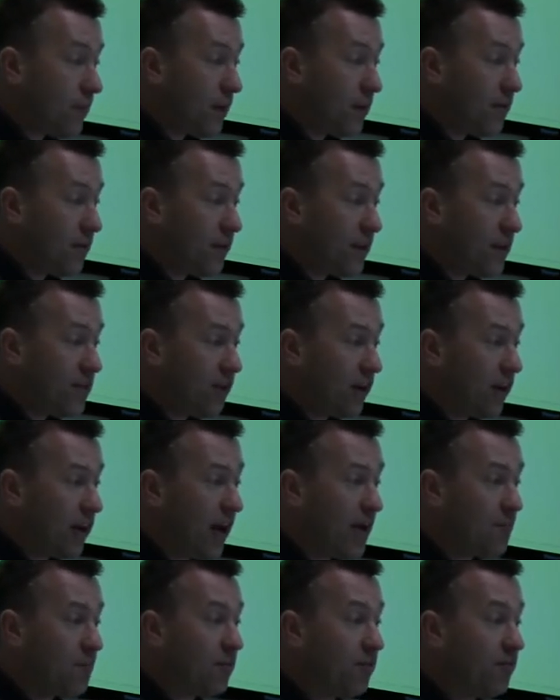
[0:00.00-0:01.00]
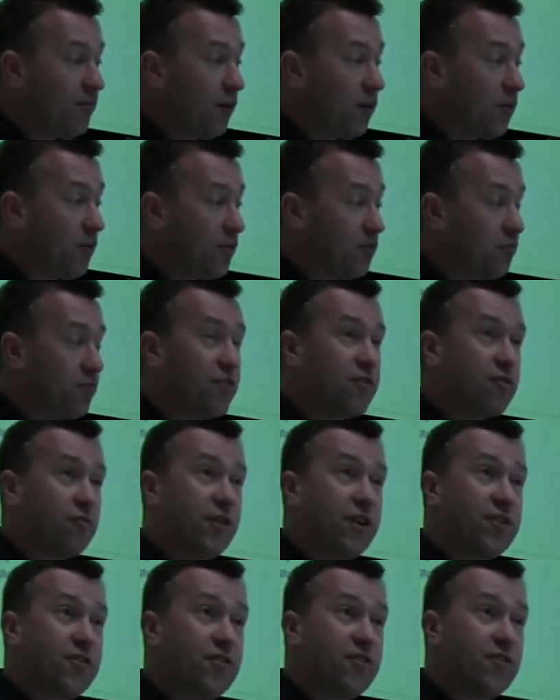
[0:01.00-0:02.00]
And these are light blue folders, risk
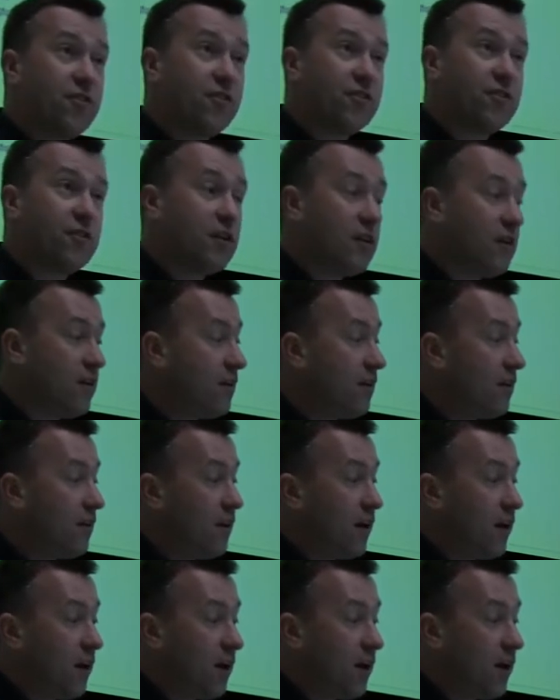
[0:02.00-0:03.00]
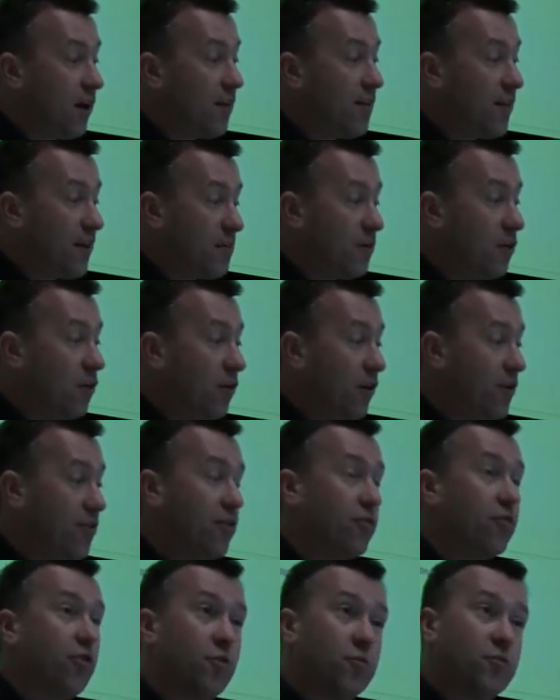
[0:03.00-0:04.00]
registers, uh, and they belong in
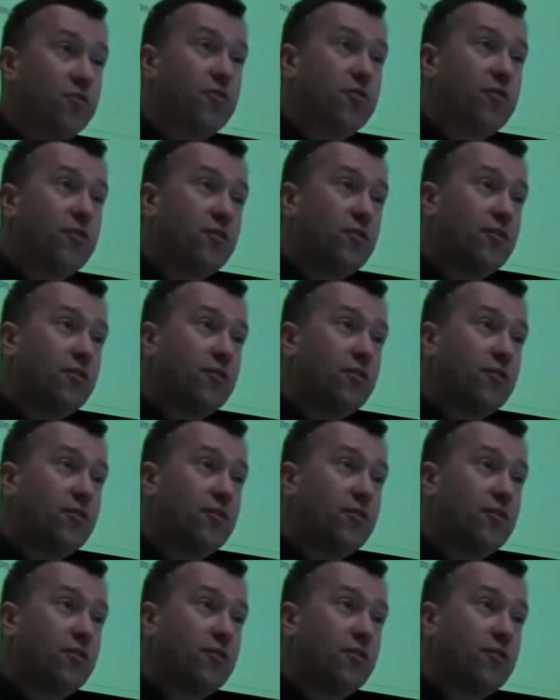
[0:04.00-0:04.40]
the groups.